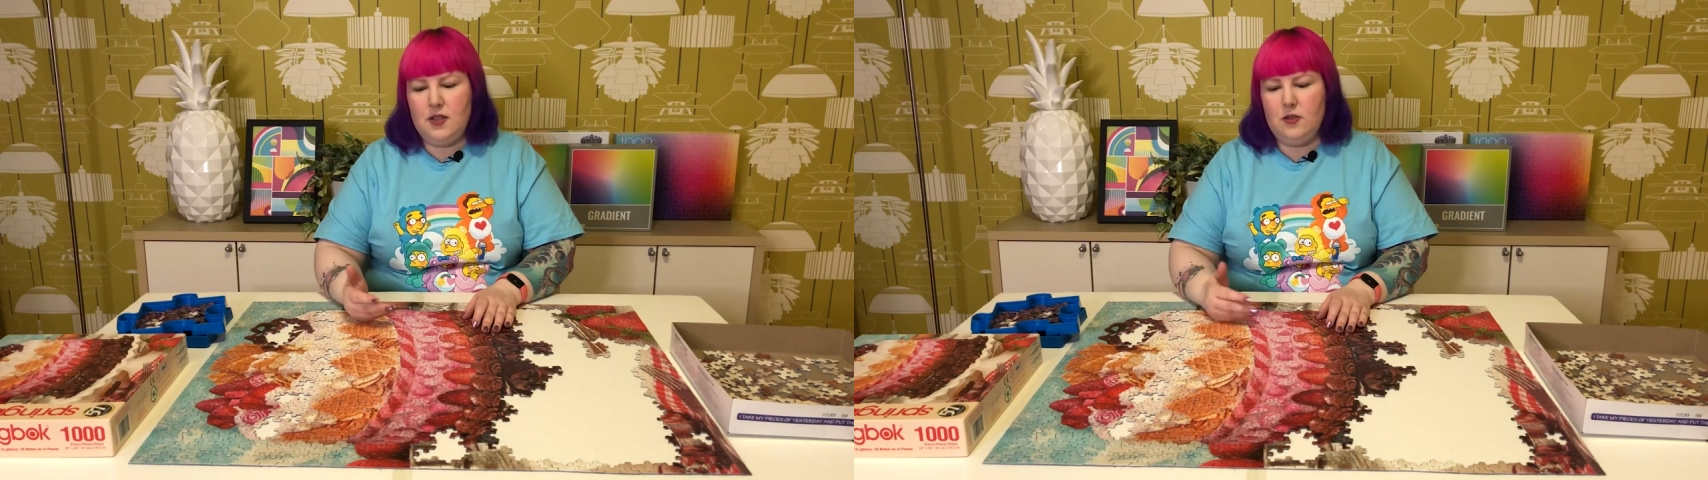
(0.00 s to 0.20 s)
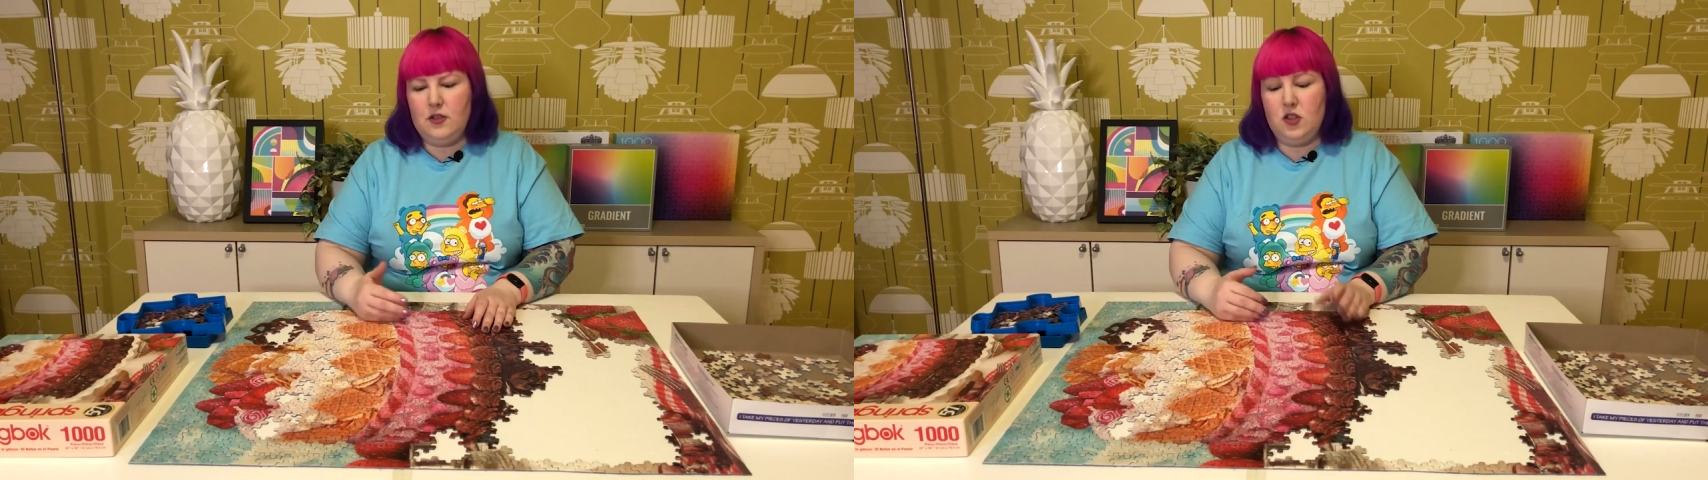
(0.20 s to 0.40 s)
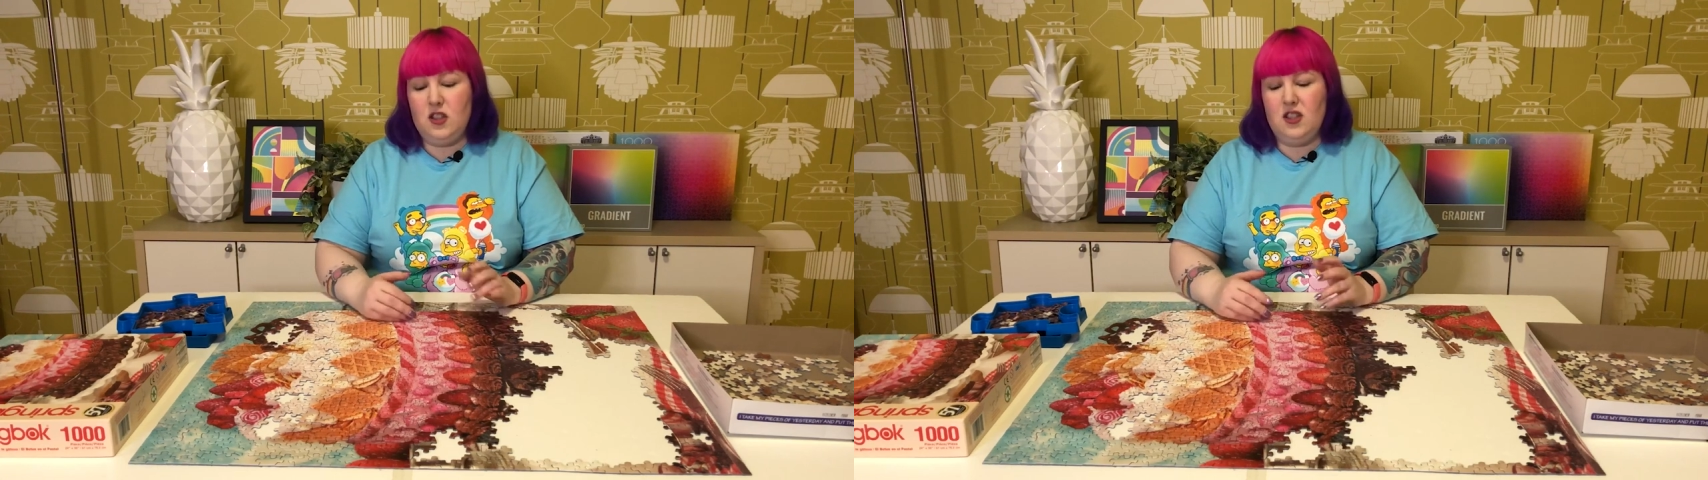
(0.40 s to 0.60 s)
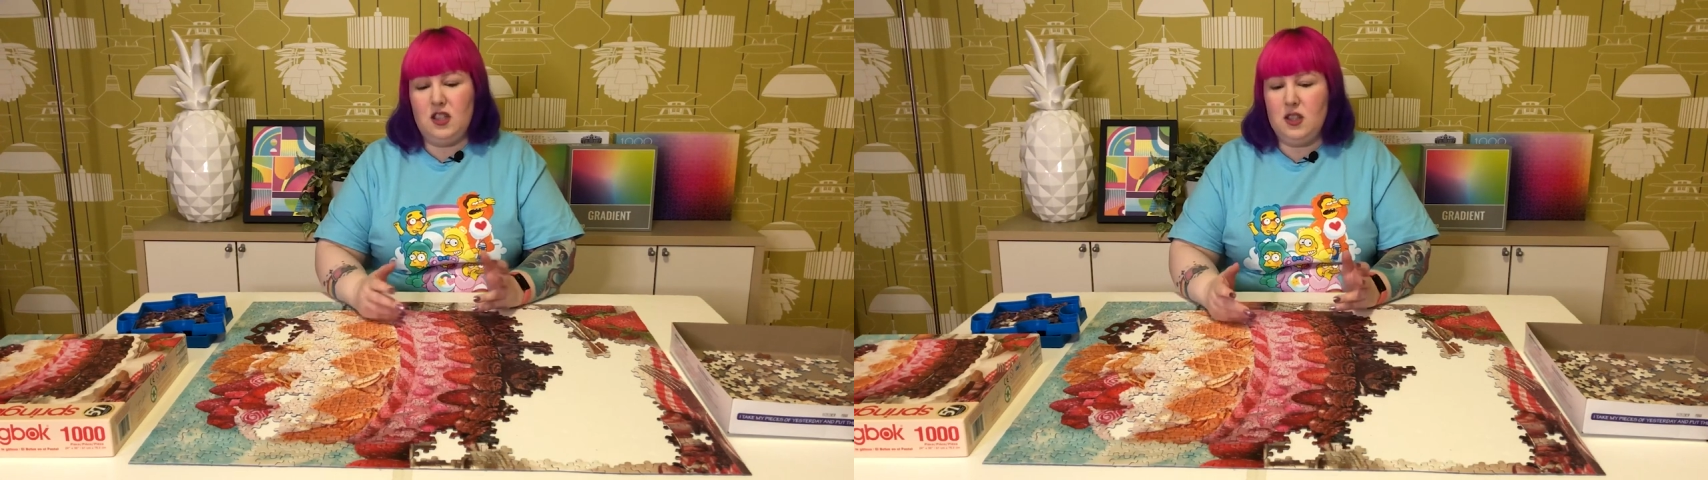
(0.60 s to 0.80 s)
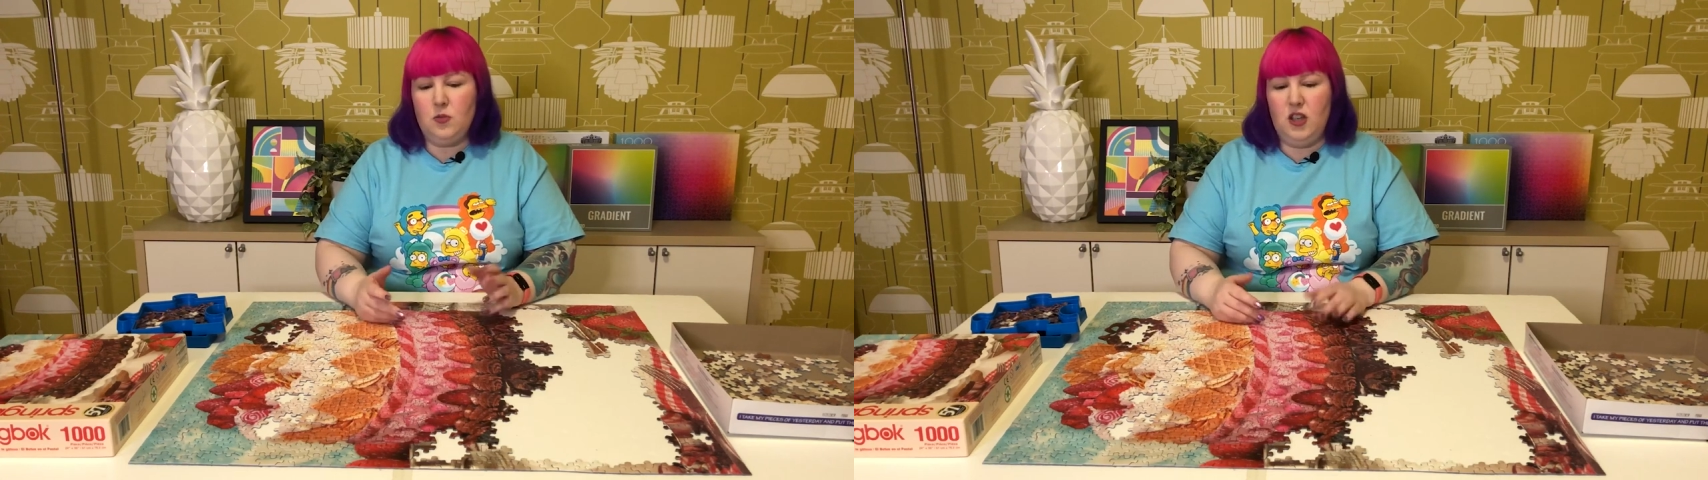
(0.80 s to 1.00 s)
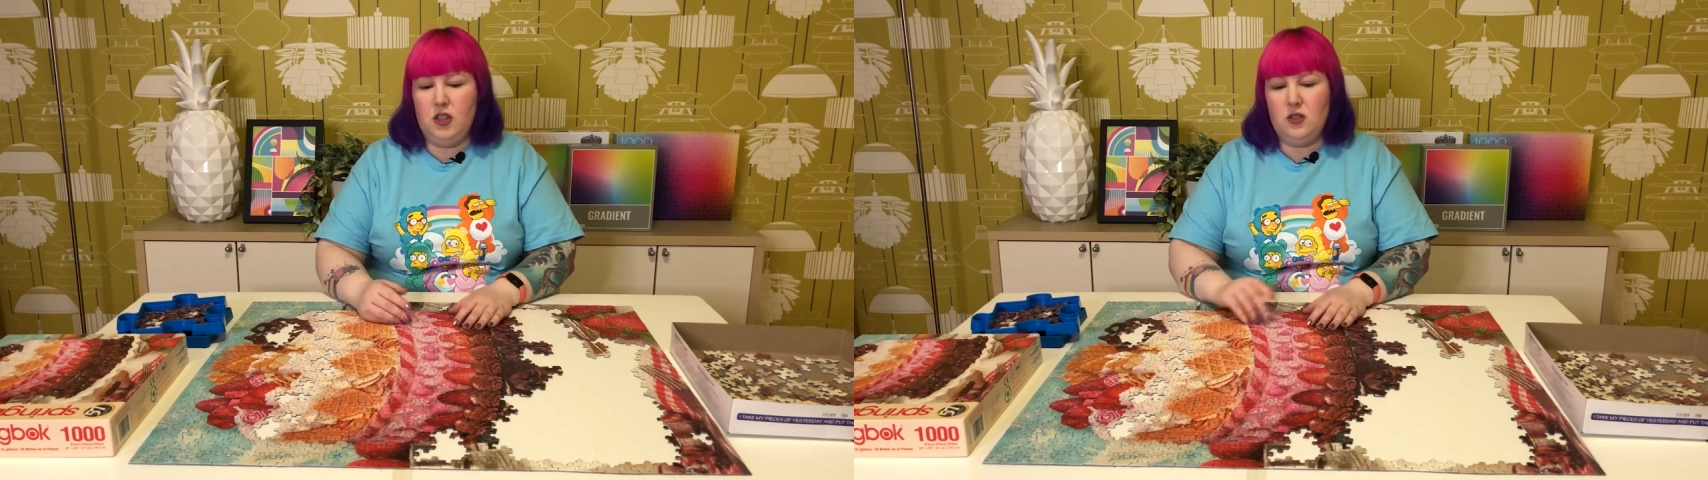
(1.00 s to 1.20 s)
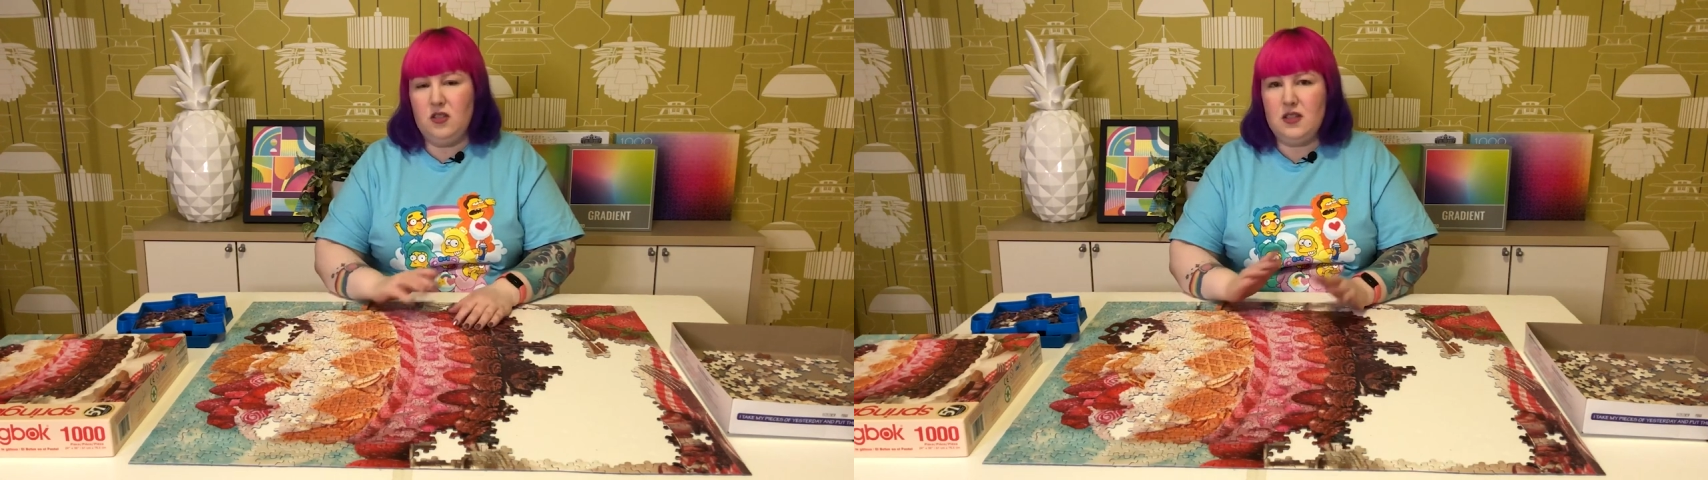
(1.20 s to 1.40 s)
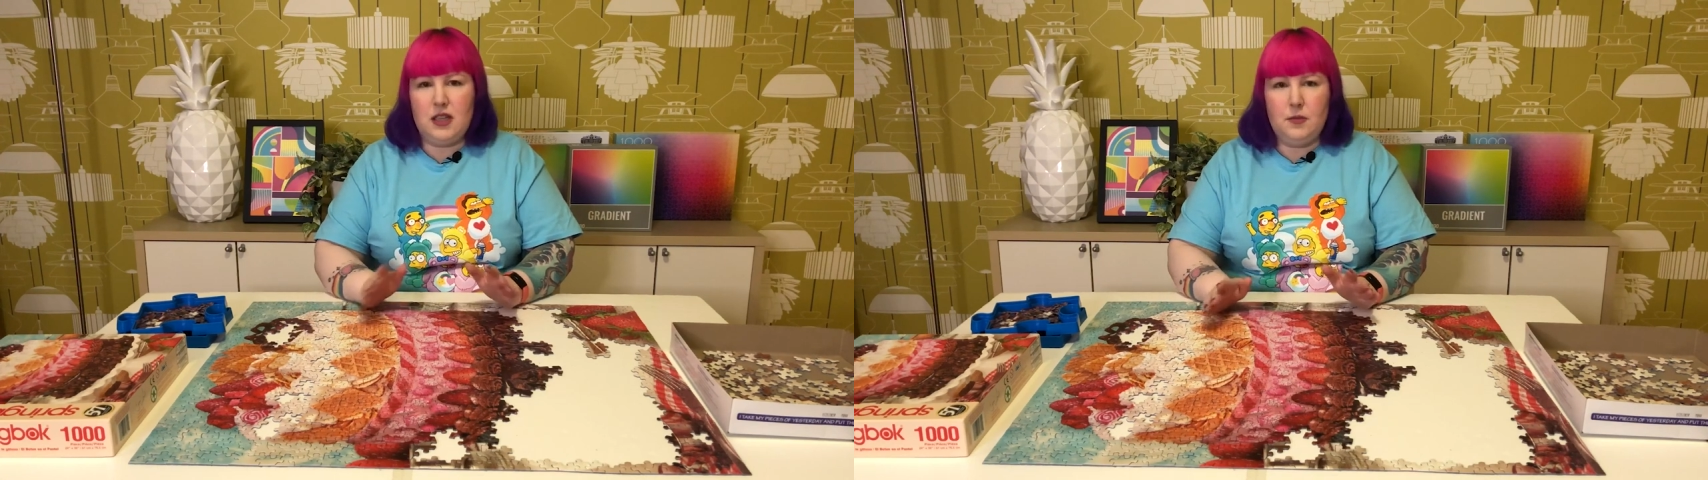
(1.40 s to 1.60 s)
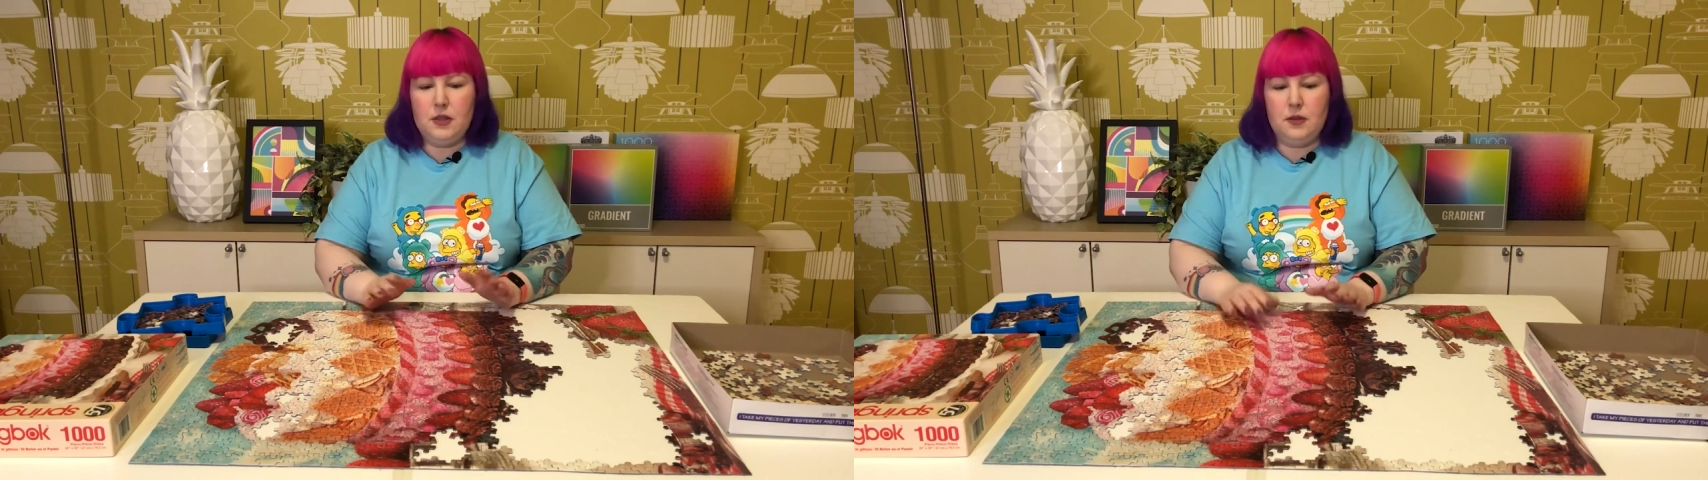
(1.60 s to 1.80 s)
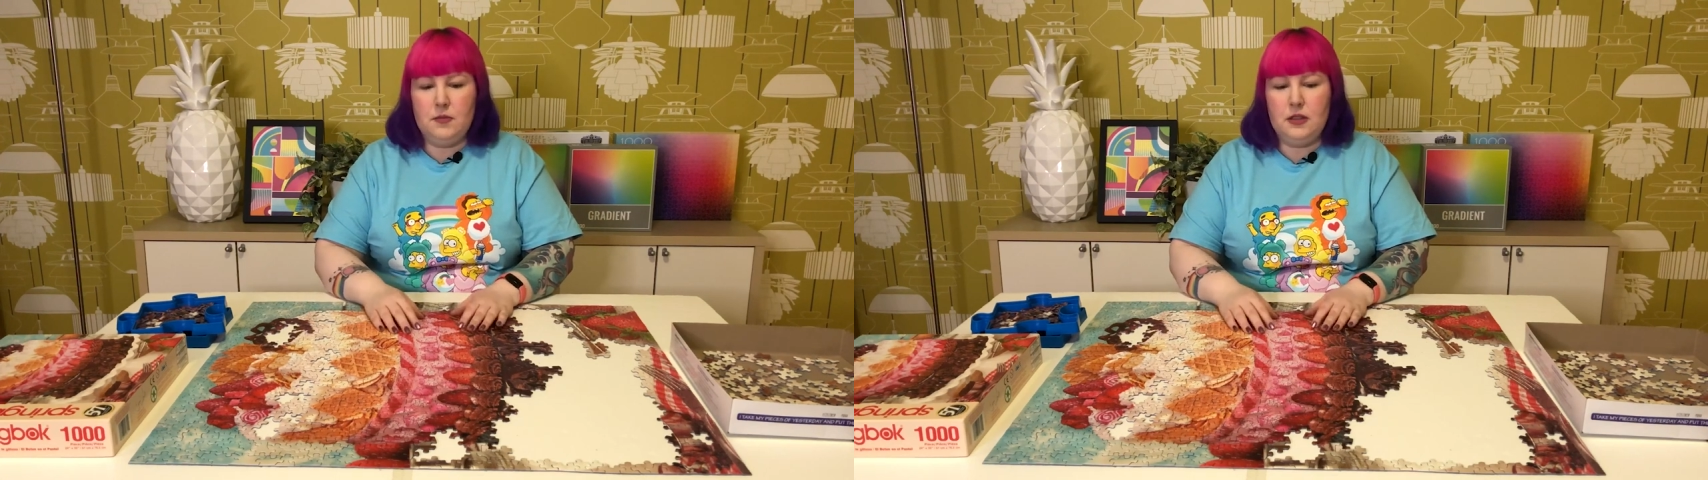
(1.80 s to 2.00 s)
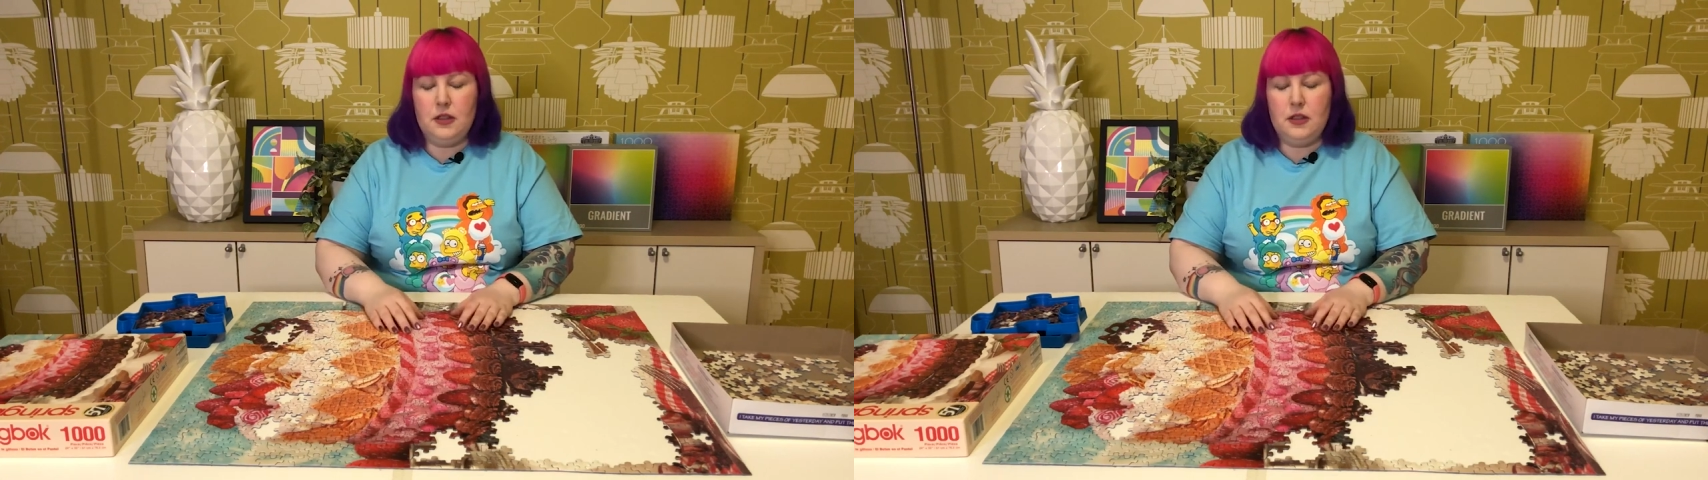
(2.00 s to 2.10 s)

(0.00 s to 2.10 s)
or it's just this one or some of them.